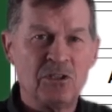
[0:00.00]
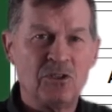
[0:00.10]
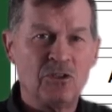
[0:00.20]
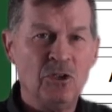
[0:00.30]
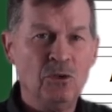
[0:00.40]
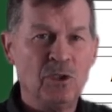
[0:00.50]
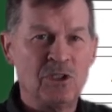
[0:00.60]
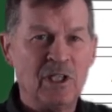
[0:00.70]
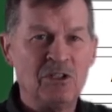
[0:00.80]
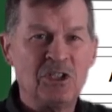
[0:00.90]
too
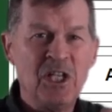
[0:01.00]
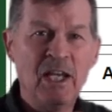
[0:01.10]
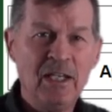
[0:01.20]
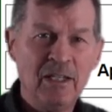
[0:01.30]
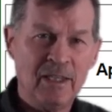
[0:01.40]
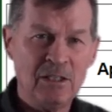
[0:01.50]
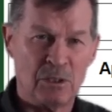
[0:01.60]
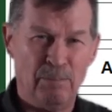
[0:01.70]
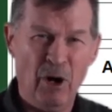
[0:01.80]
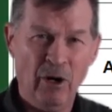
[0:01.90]
is taking things
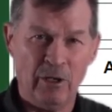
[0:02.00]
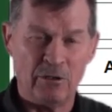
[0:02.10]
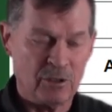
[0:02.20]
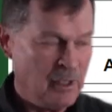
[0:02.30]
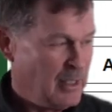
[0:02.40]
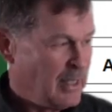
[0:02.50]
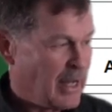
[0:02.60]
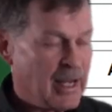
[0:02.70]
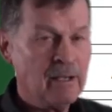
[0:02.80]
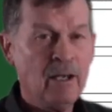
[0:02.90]
apart,
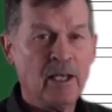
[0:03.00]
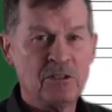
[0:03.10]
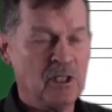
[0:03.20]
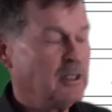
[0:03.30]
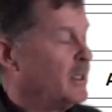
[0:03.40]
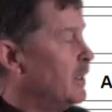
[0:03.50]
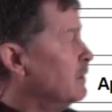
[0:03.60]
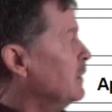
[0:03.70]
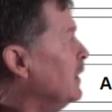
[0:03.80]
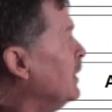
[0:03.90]
analyzing
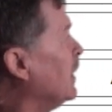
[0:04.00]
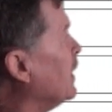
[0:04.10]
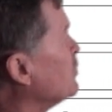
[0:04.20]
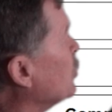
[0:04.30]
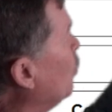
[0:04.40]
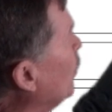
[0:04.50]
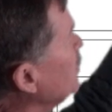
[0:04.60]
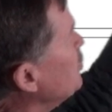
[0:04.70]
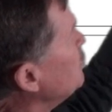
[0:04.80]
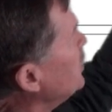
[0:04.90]
things. And so
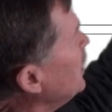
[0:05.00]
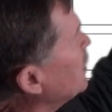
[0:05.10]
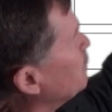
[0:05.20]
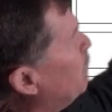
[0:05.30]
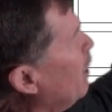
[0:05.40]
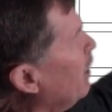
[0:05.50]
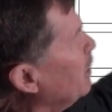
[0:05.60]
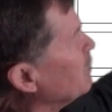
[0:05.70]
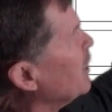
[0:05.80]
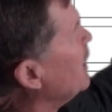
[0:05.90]
once you take it
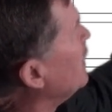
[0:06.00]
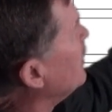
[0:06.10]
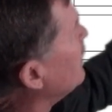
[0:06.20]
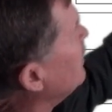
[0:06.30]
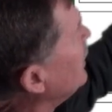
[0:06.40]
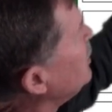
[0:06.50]
apart, then